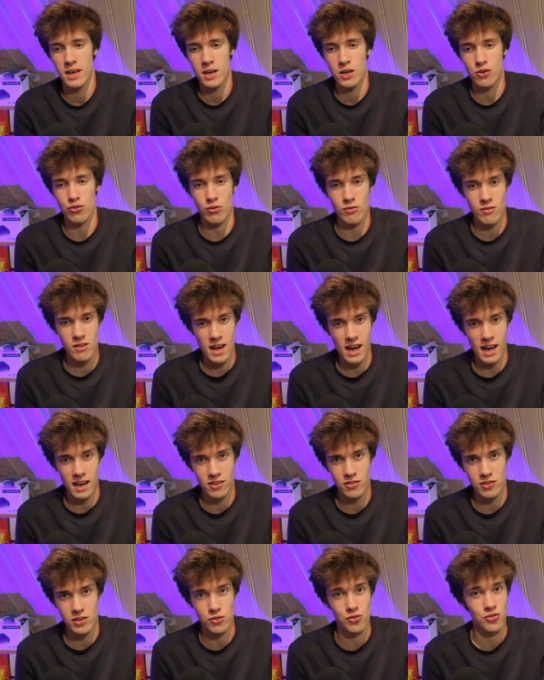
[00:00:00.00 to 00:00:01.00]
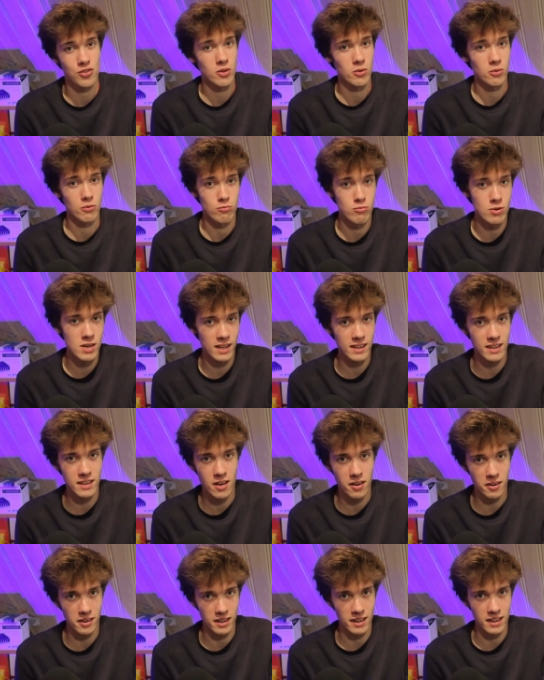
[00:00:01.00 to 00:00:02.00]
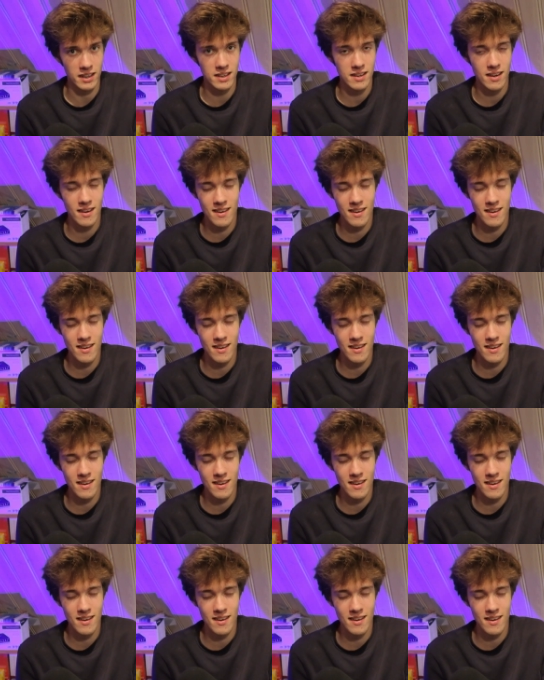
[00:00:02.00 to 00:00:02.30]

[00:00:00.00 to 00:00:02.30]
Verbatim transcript: So that is still really ugly